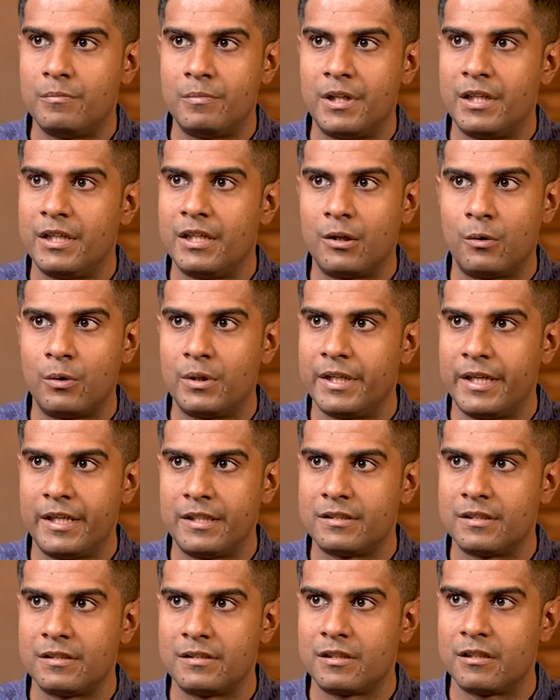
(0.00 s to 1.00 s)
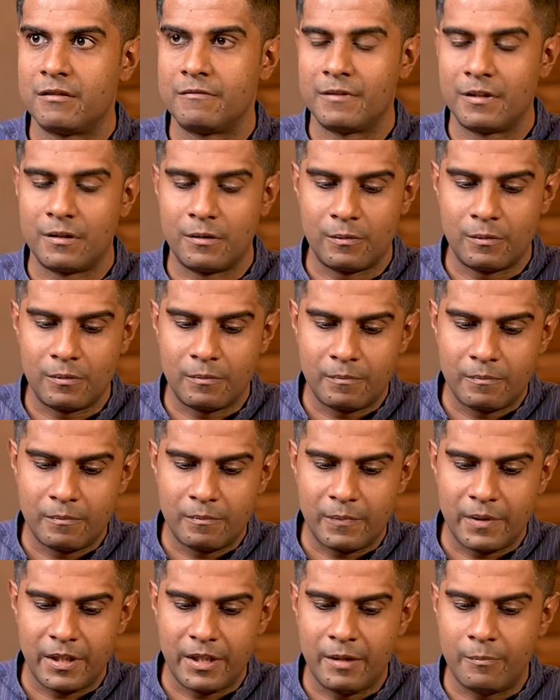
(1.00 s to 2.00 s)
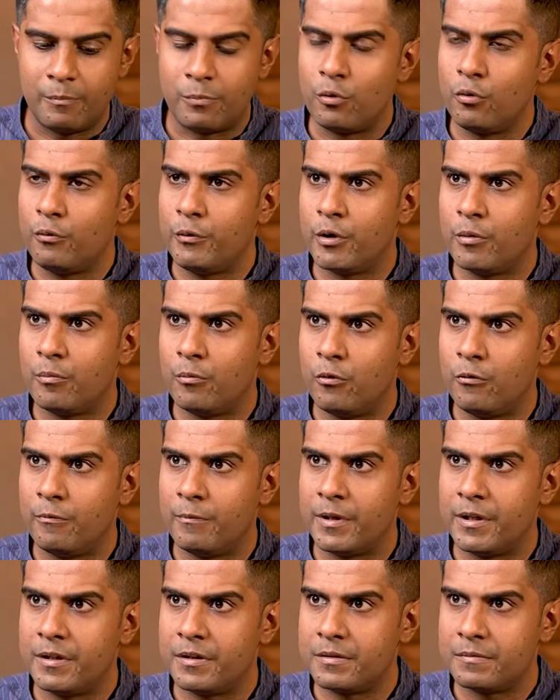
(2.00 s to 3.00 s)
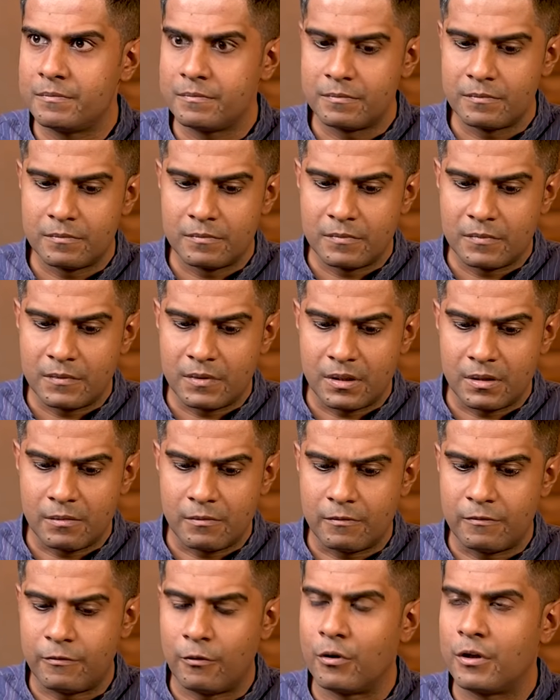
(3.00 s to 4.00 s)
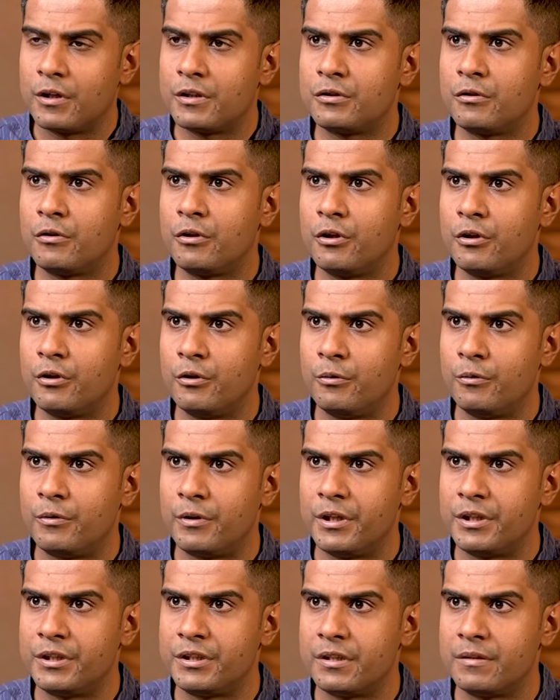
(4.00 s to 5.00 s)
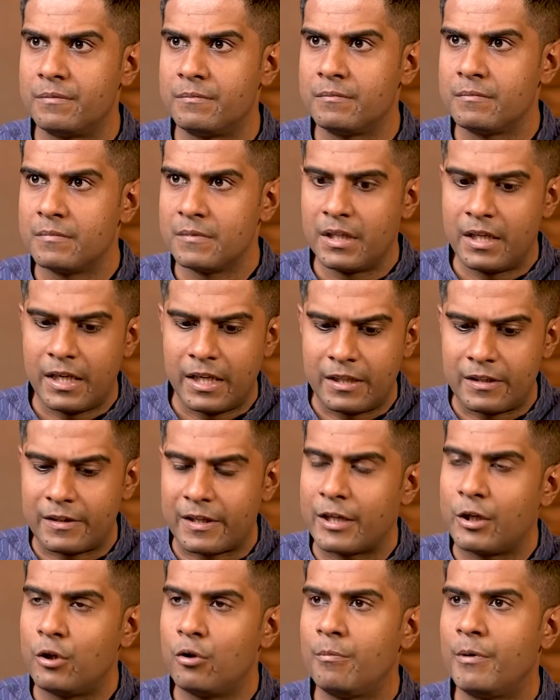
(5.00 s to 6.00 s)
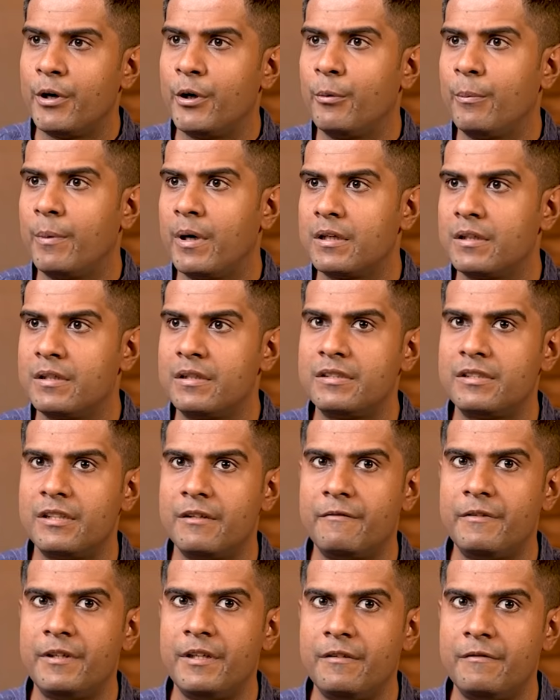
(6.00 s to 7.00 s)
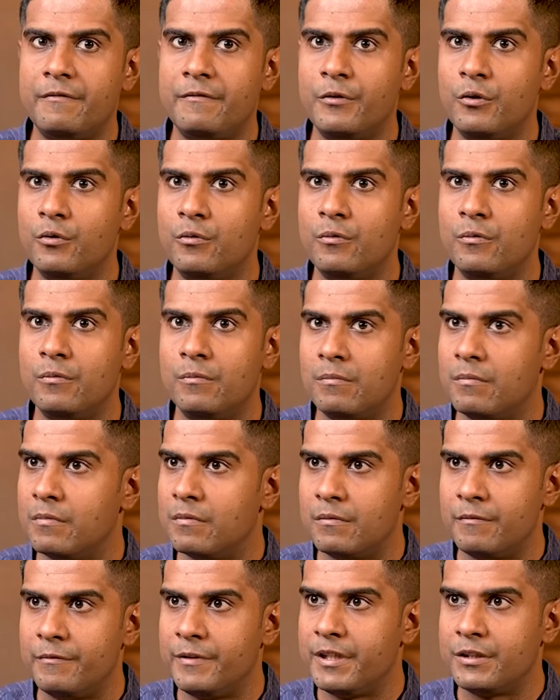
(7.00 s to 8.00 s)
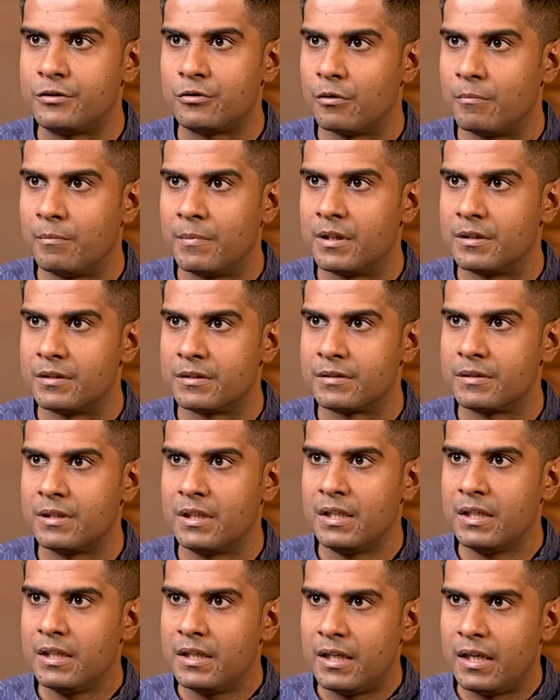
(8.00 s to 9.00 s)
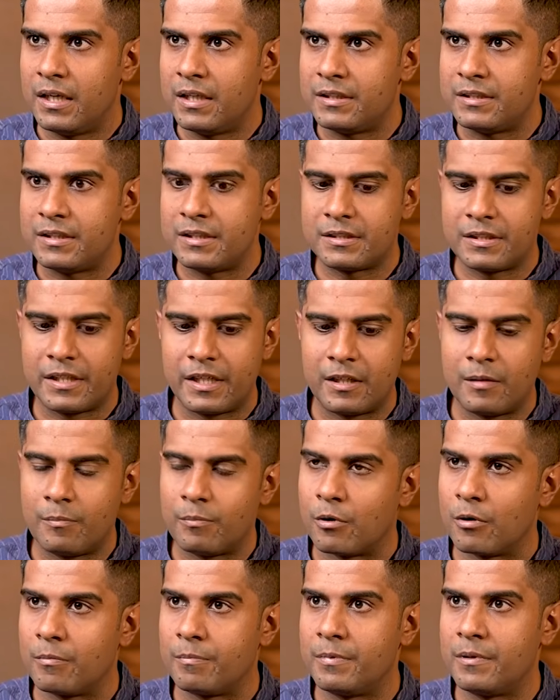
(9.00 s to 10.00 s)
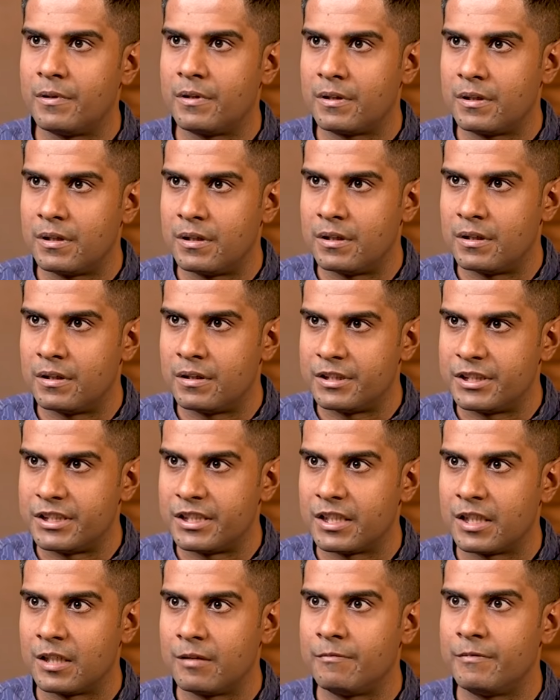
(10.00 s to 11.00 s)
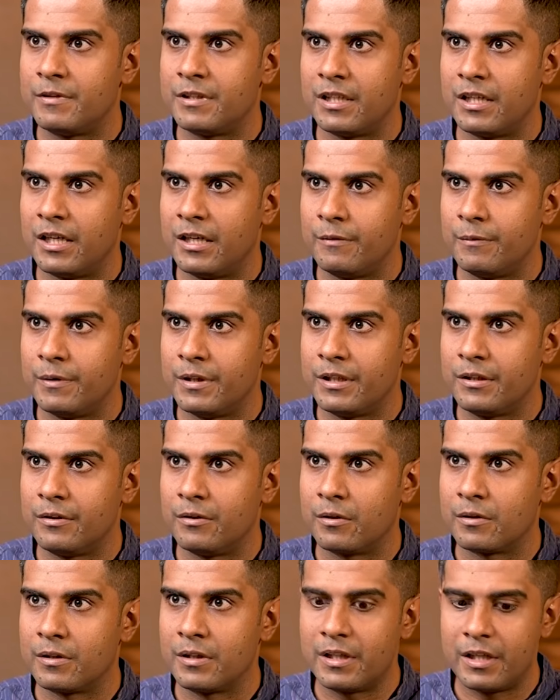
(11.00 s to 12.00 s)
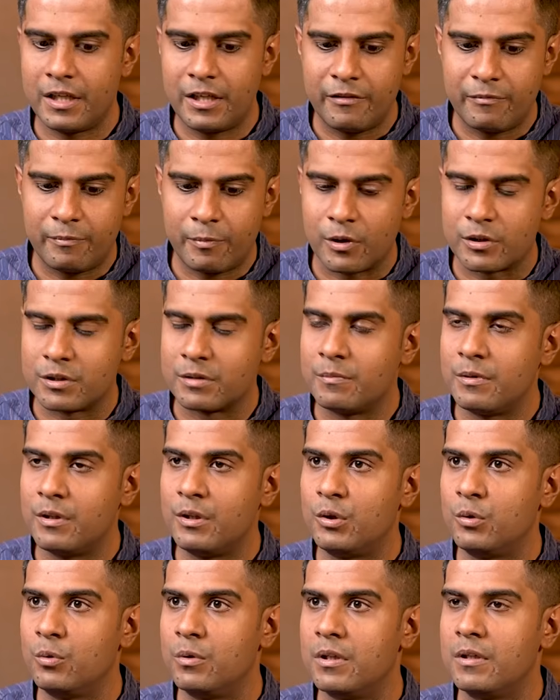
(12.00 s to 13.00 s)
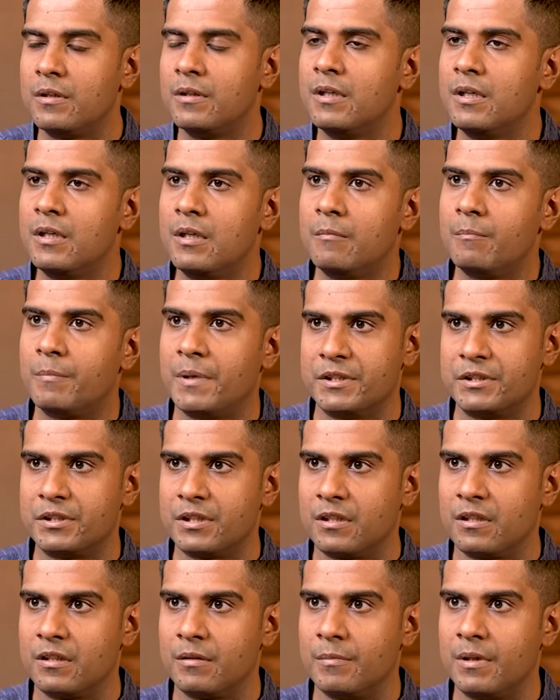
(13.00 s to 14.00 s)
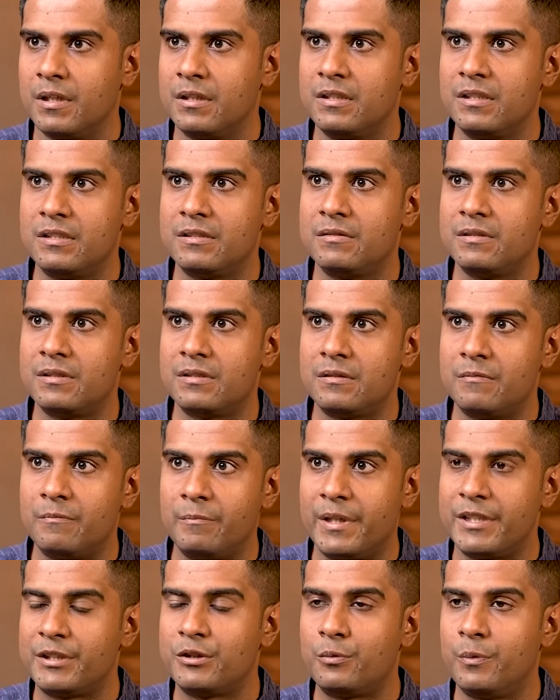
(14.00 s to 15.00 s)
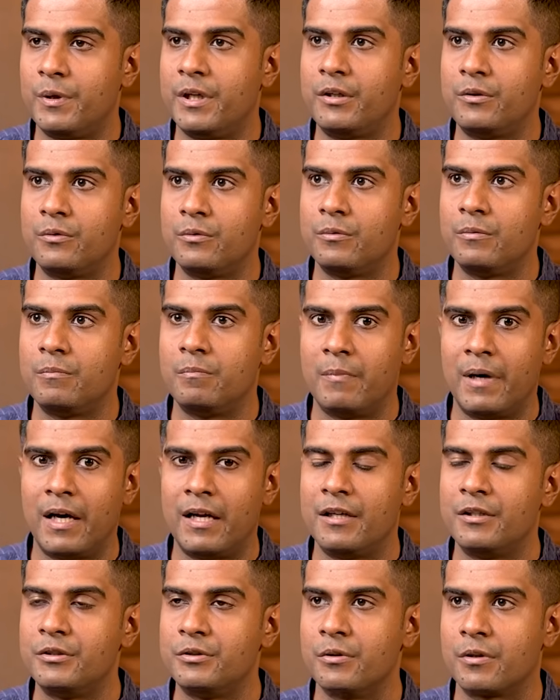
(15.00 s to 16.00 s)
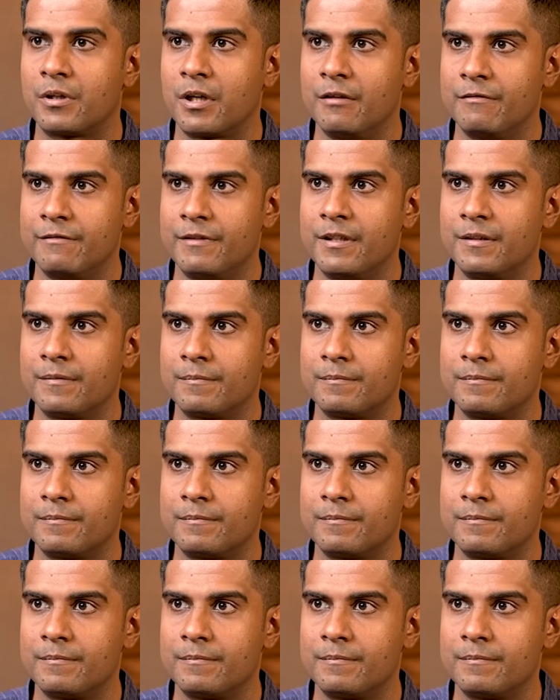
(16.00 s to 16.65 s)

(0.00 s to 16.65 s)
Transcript: bring down the excess kapha. Improve your movement, focus on your nutrition, and track your biomarkers every few weeks or months. And just get a proper checkup with an Ayurvedic doctor. And if possible, do a panchakarma. This is best way to balance your kapha.